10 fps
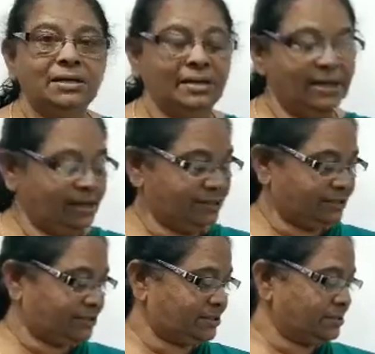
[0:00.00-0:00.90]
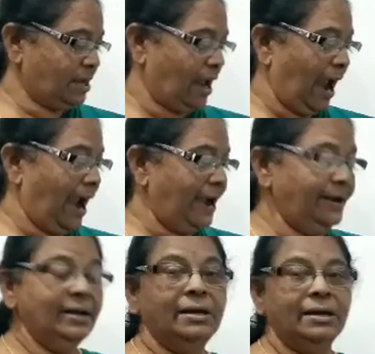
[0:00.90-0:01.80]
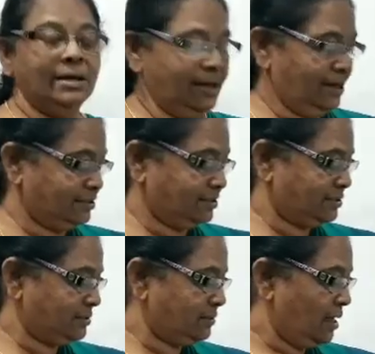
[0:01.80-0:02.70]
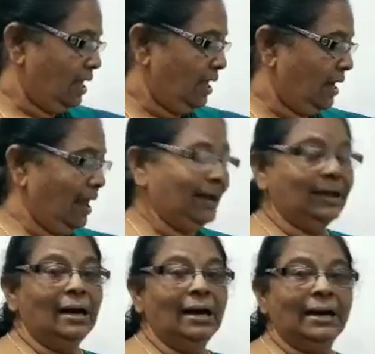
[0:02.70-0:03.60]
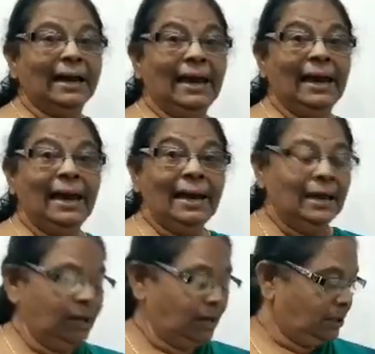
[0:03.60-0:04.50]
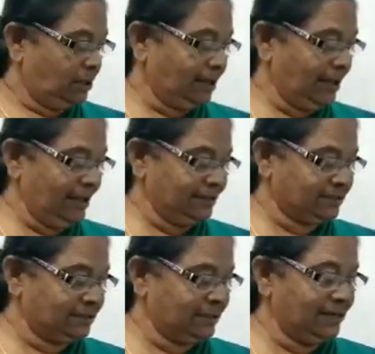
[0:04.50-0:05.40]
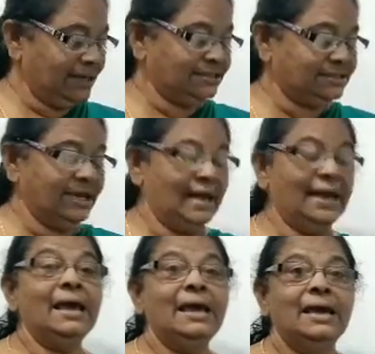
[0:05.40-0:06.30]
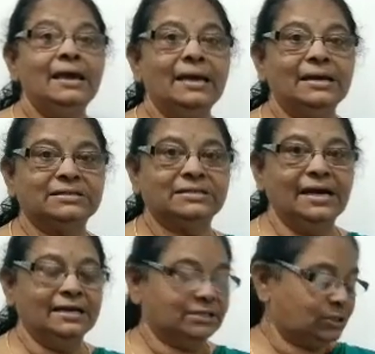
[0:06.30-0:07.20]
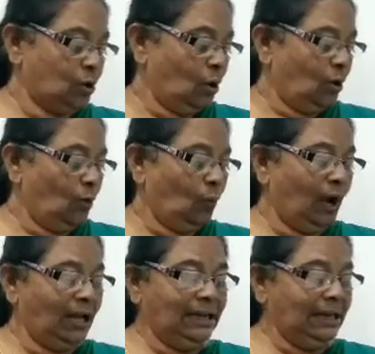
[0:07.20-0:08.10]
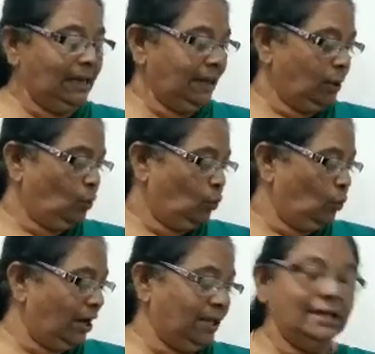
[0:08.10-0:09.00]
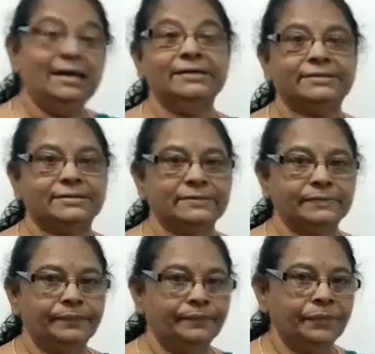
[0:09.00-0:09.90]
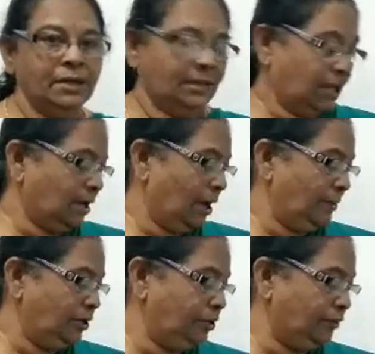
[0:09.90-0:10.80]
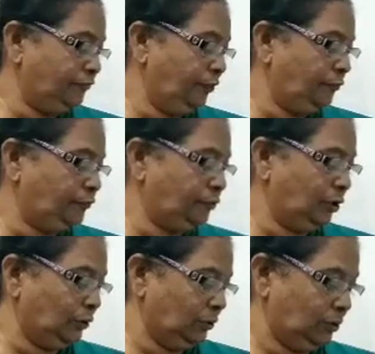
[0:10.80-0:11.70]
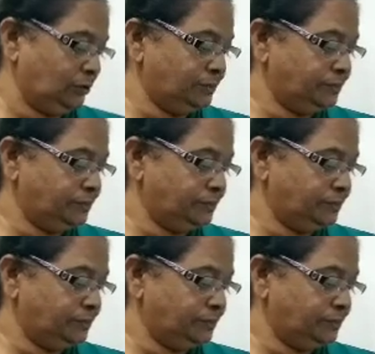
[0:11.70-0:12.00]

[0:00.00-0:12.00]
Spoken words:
Yes. And yes. Like ray, rays. Essay, essays. Wali, walis. Then coming to the fifth rule.